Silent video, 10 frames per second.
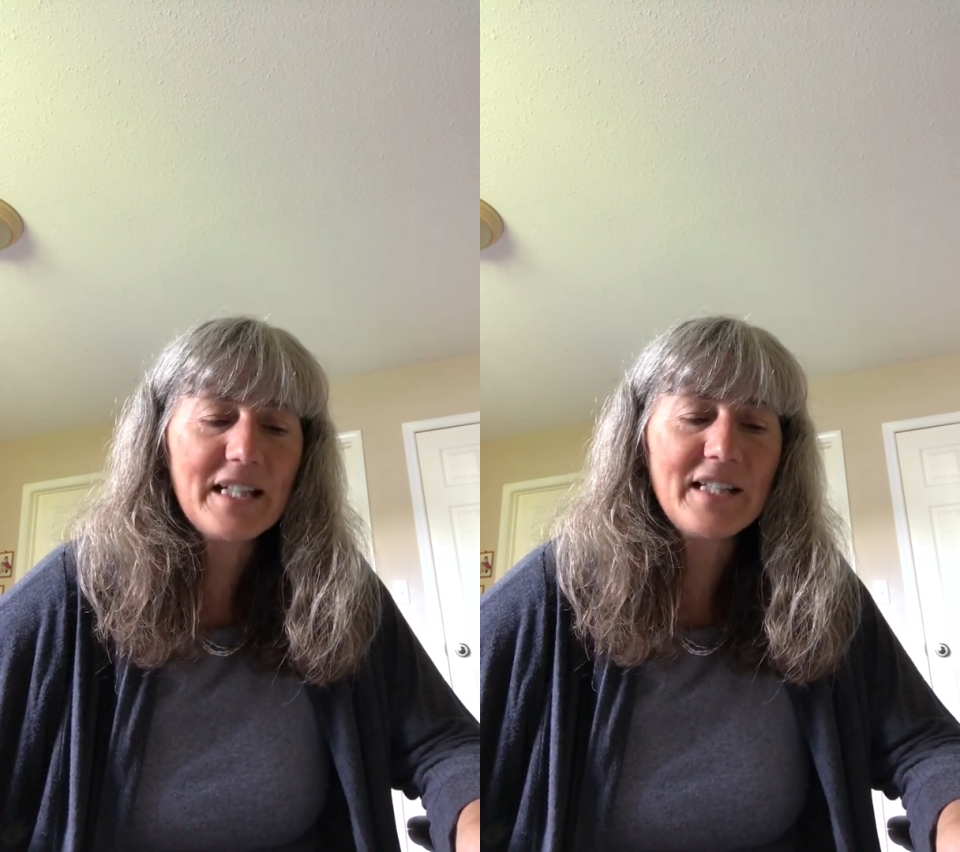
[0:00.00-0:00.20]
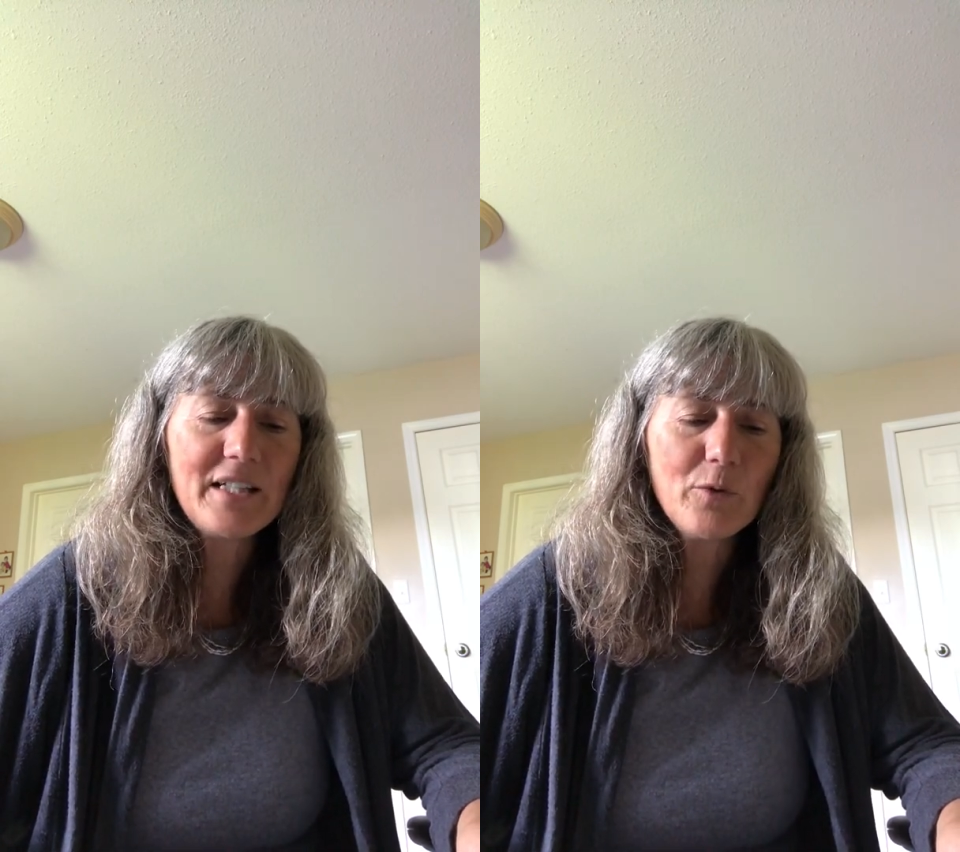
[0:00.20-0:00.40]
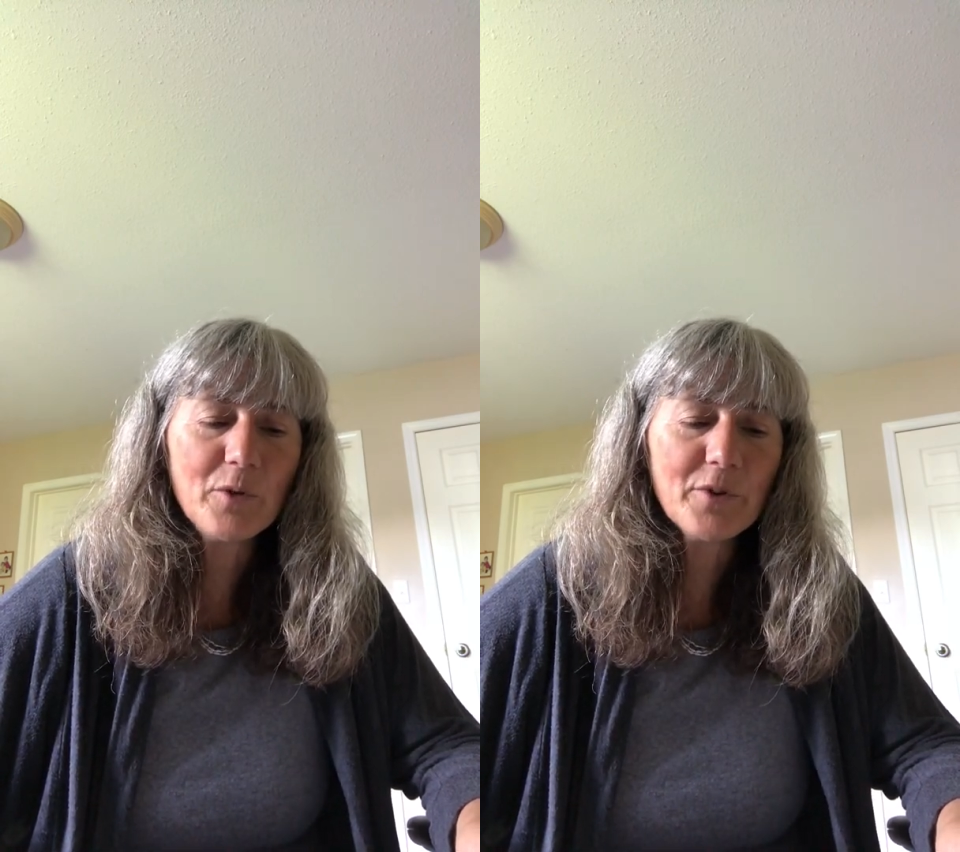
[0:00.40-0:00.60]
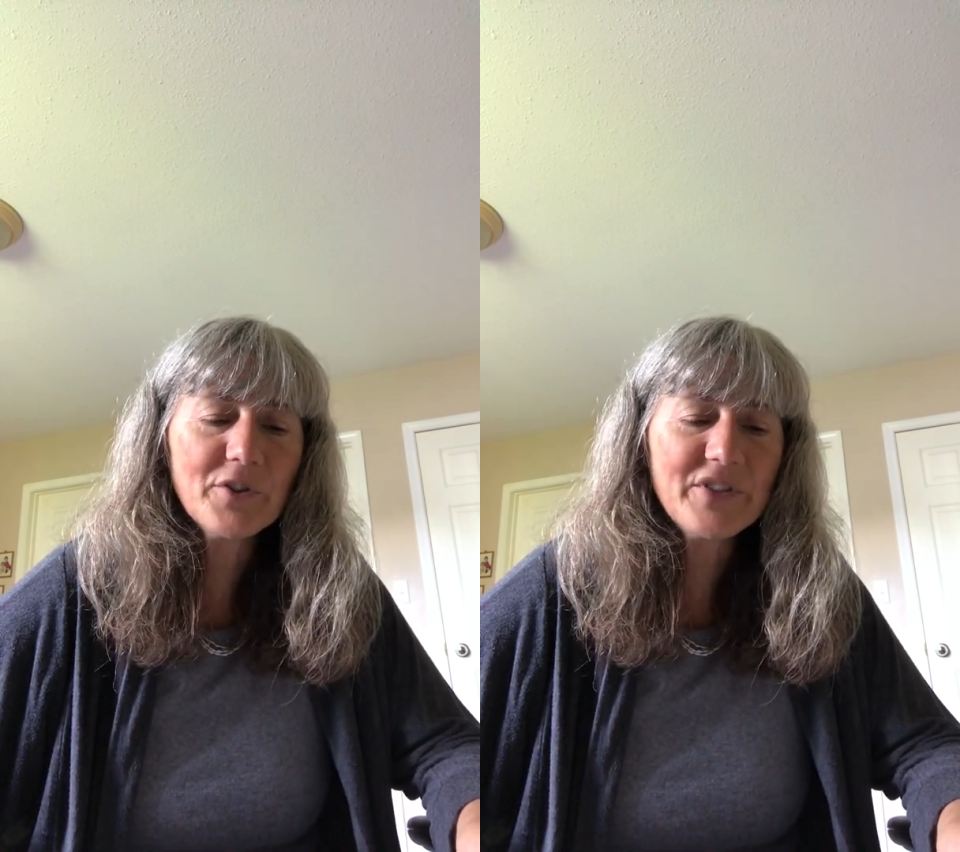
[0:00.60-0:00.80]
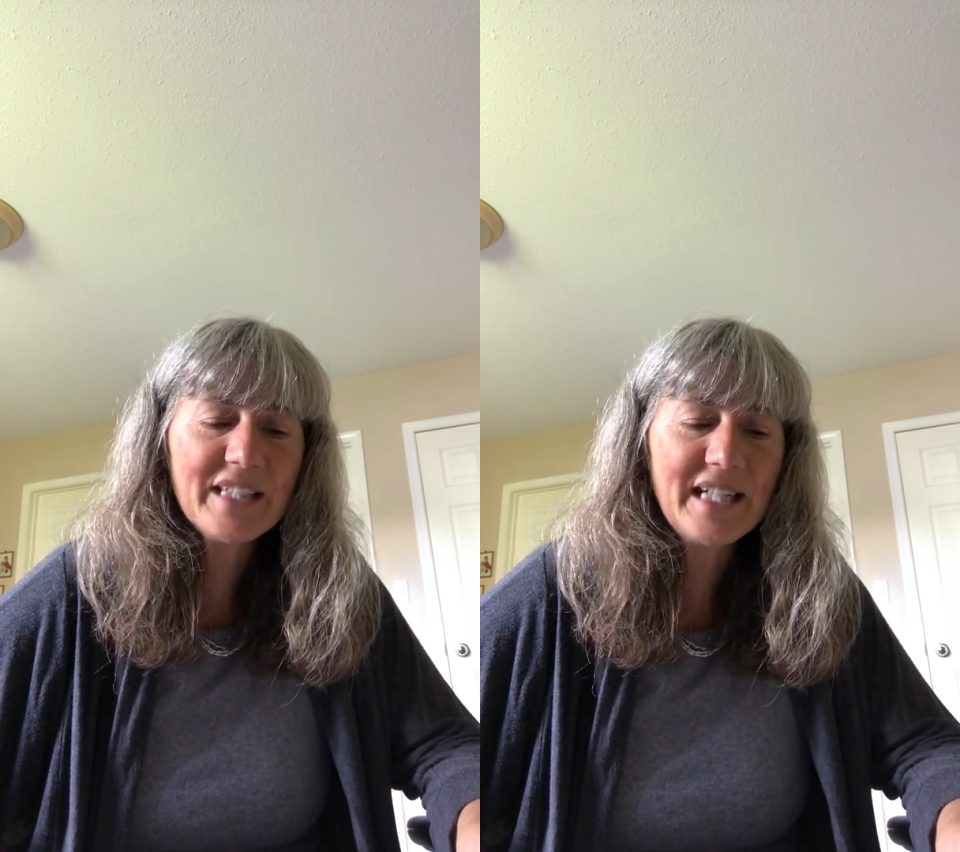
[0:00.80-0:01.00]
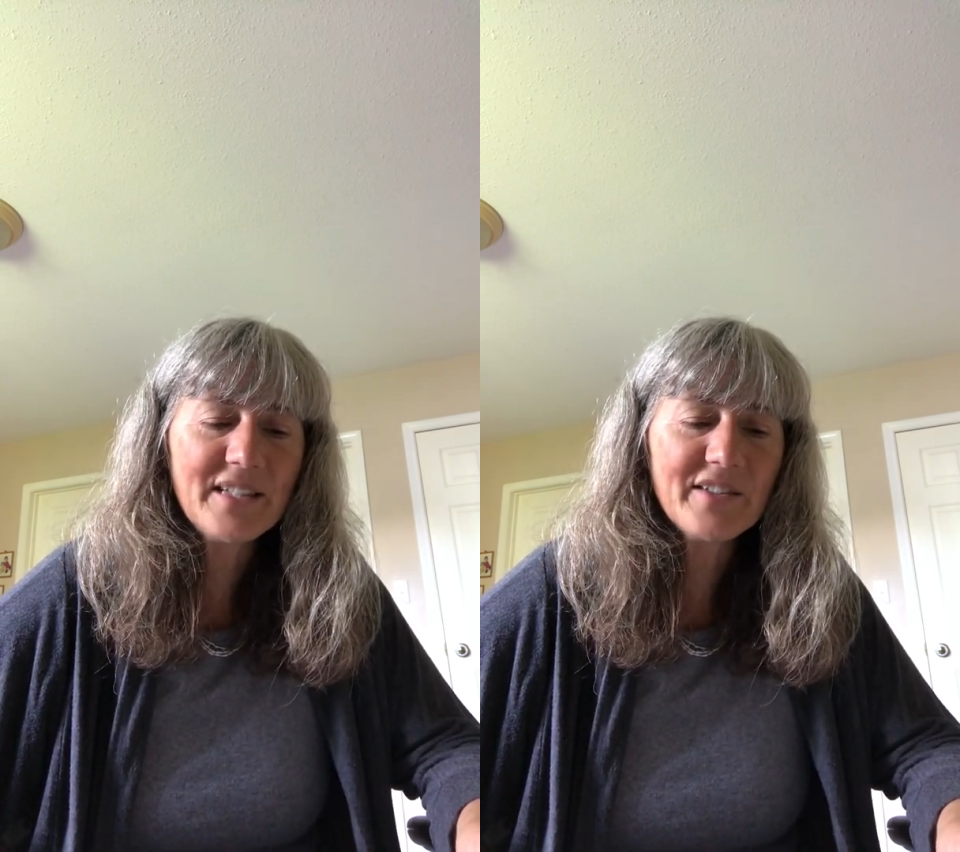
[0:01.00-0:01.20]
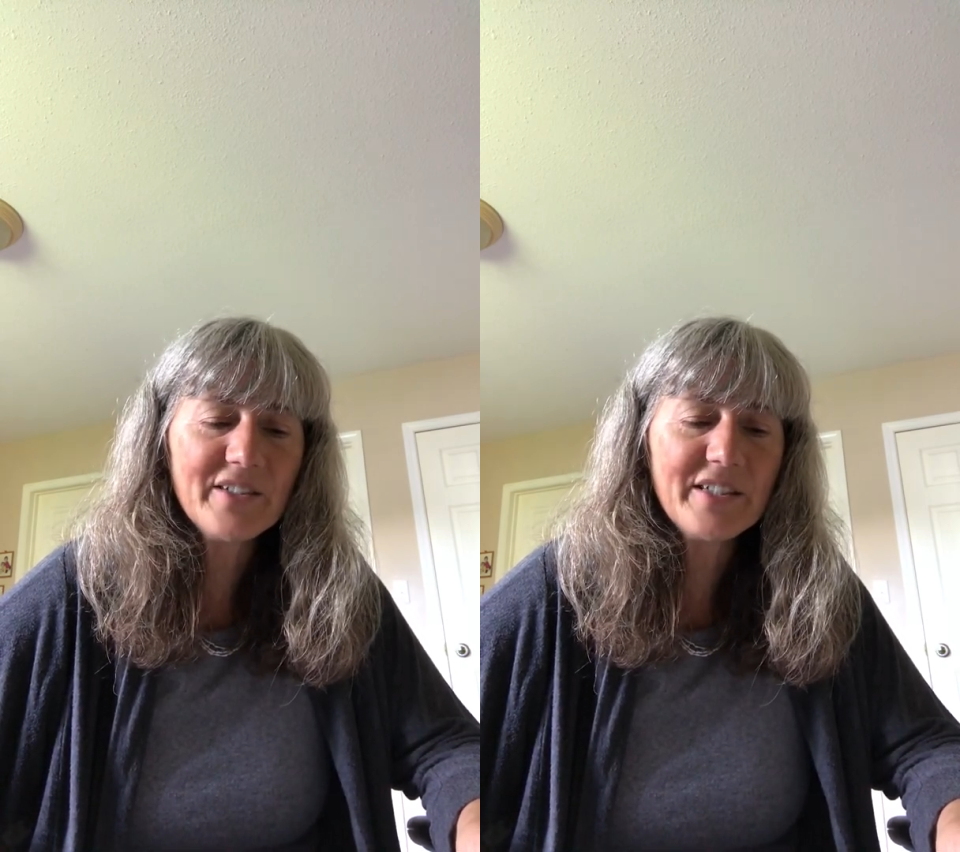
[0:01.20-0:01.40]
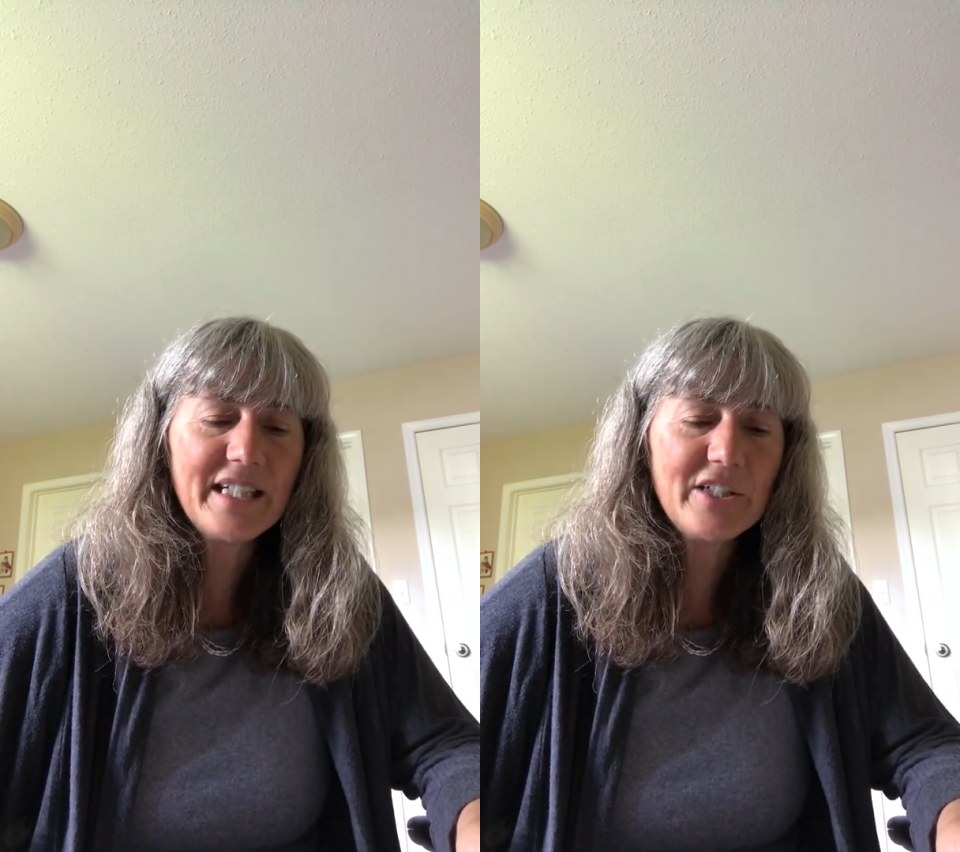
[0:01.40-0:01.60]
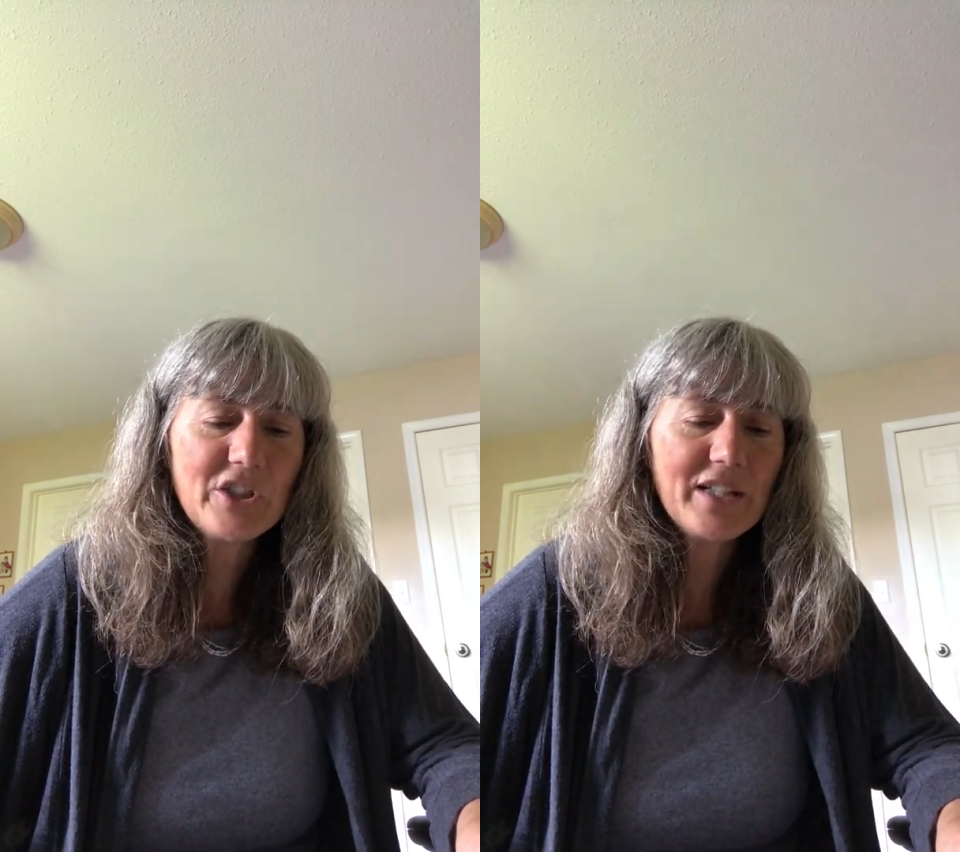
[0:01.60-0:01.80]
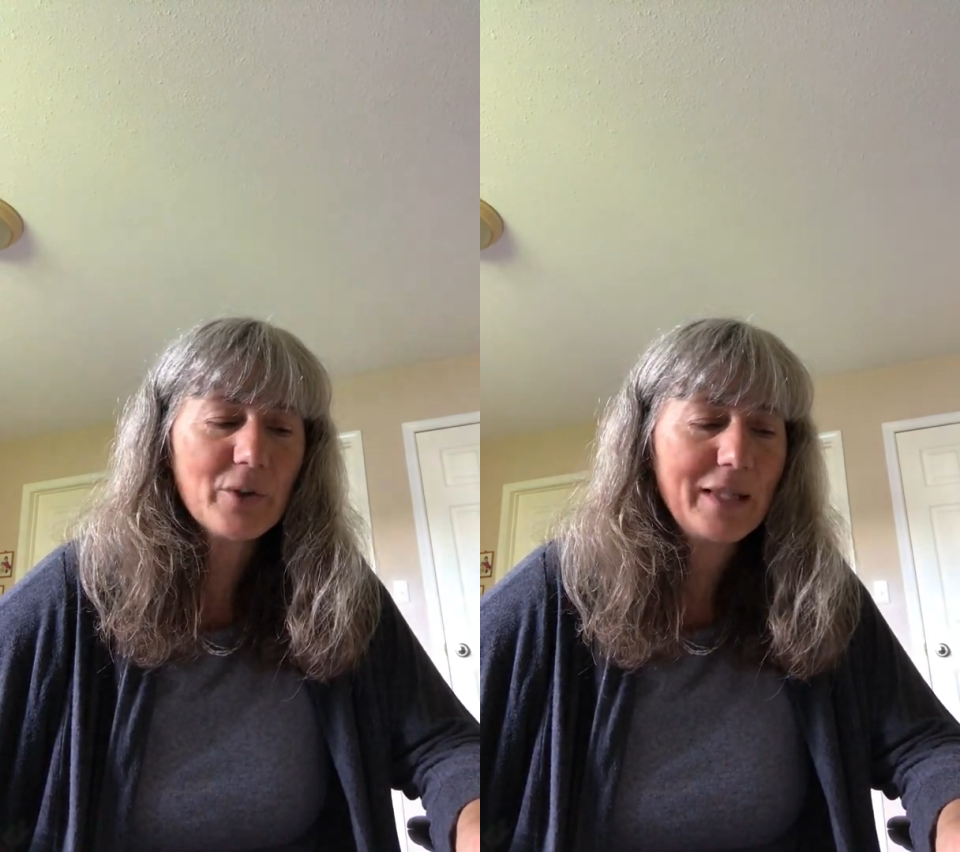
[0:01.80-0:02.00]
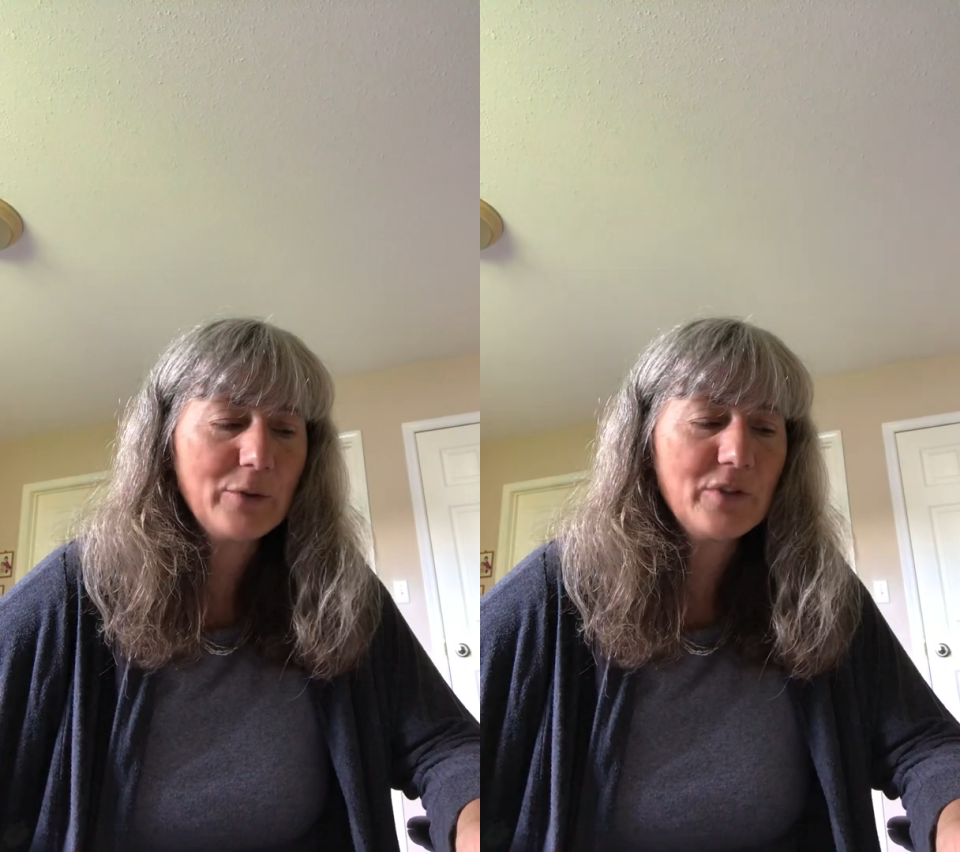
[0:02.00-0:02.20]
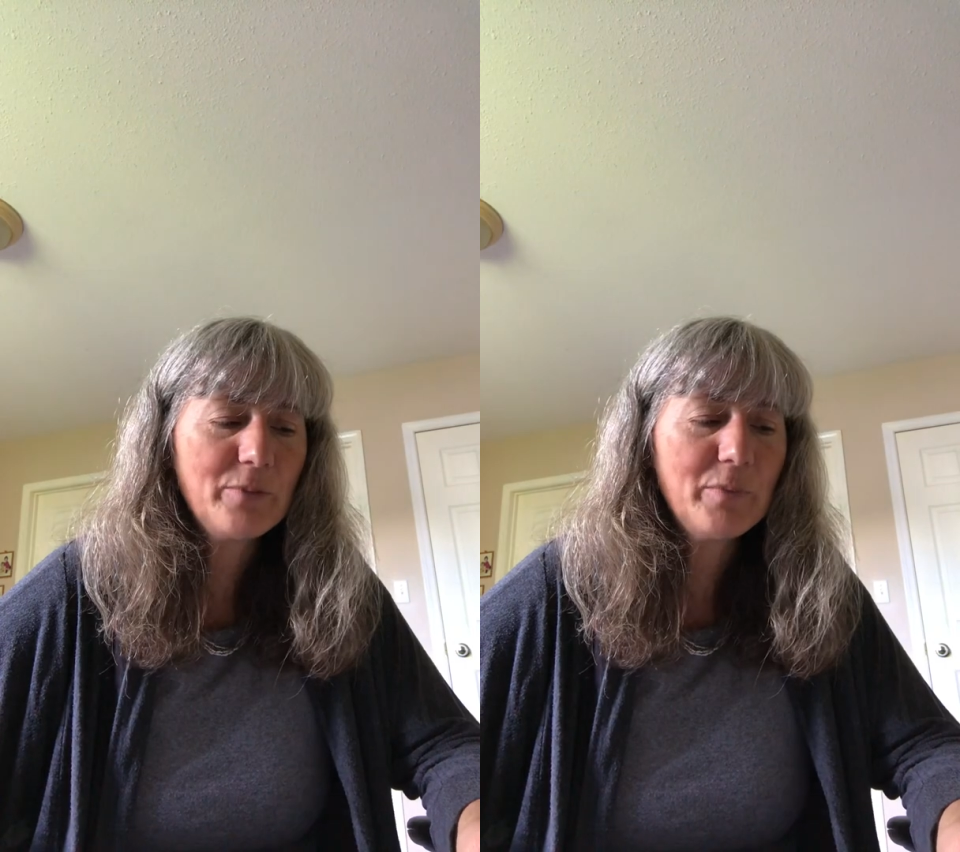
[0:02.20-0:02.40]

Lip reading: that the orders cancel each other out,